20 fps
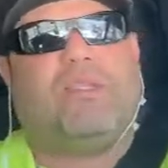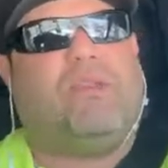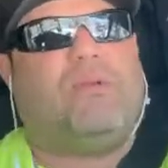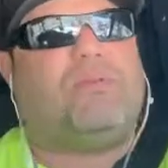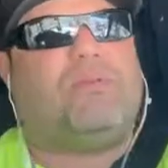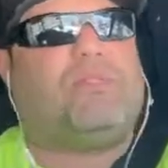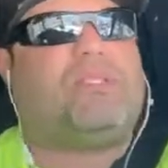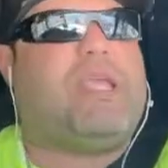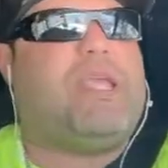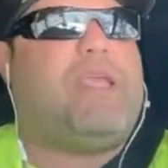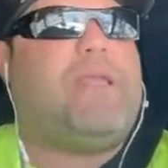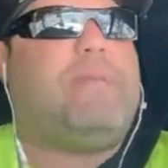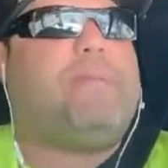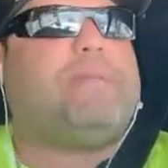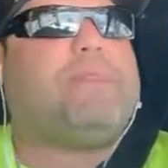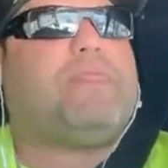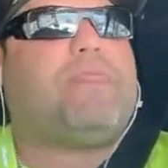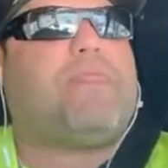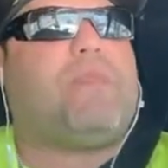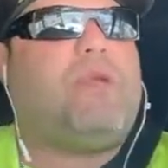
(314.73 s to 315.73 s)
You know what I'm saying?
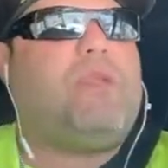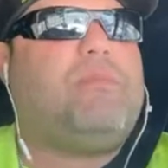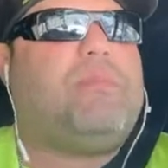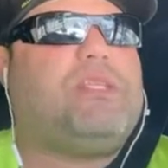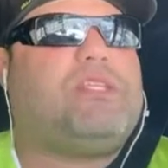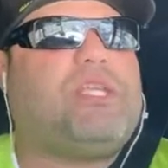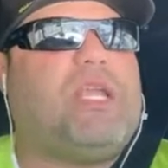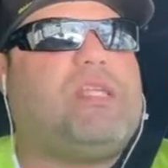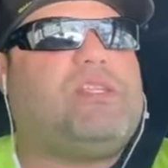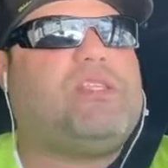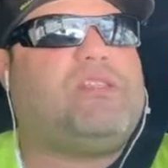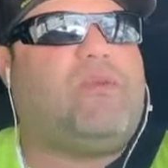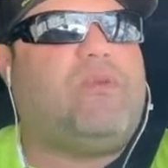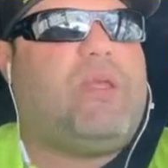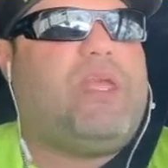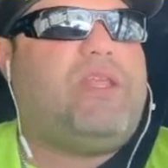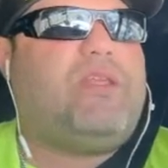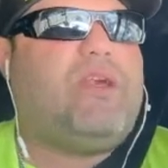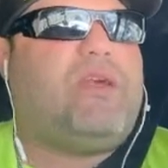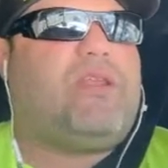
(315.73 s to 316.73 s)
I'm going to be changing the
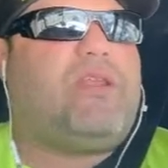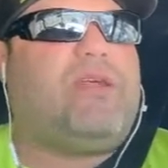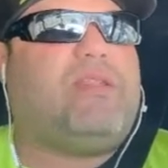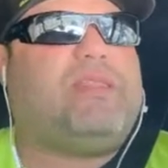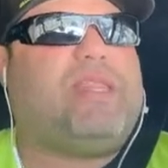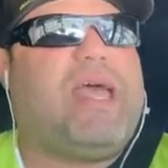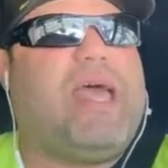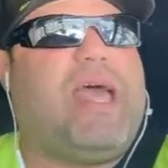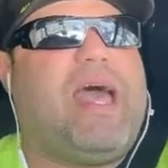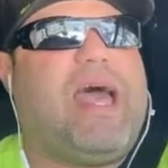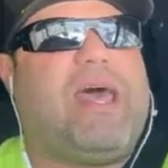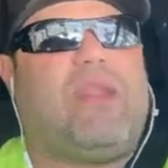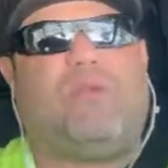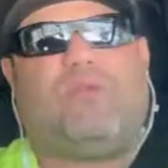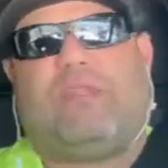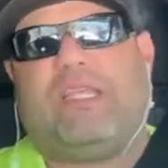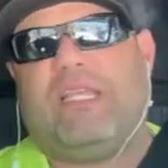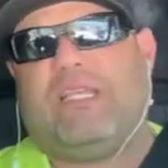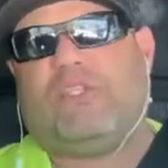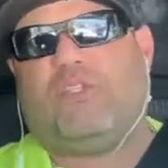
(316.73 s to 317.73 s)
radiator on that. I
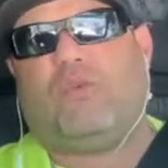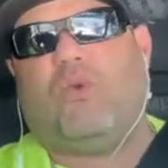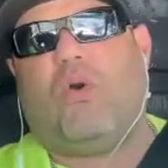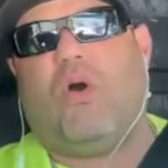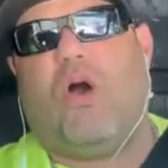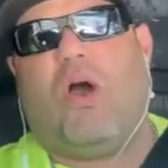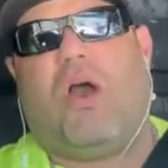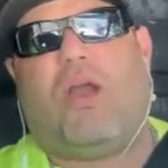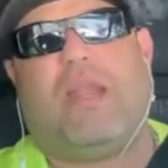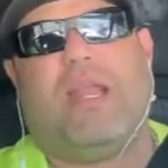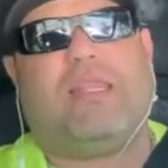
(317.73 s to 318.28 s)
don't think it's too hard.